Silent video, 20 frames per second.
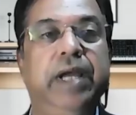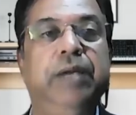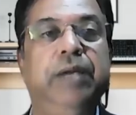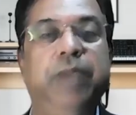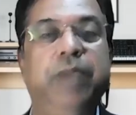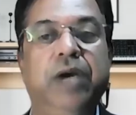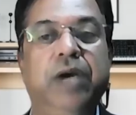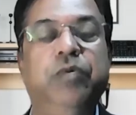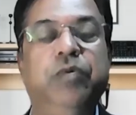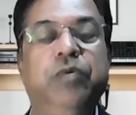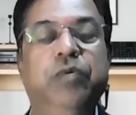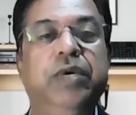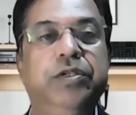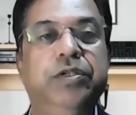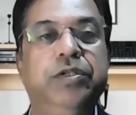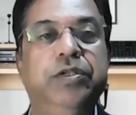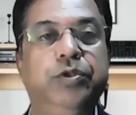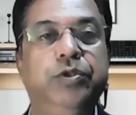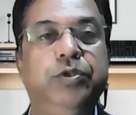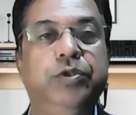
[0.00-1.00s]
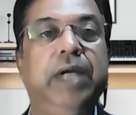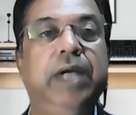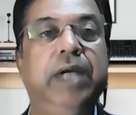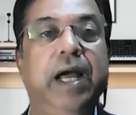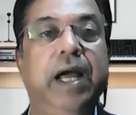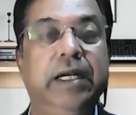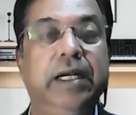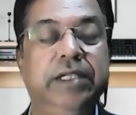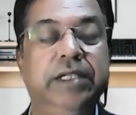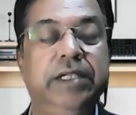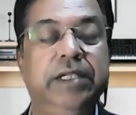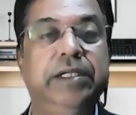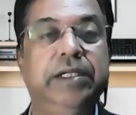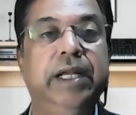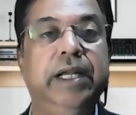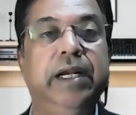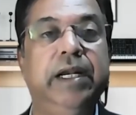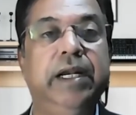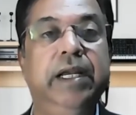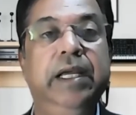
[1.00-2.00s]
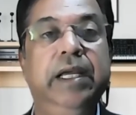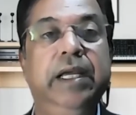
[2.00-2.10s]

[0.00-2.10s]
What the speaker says: borrower should understand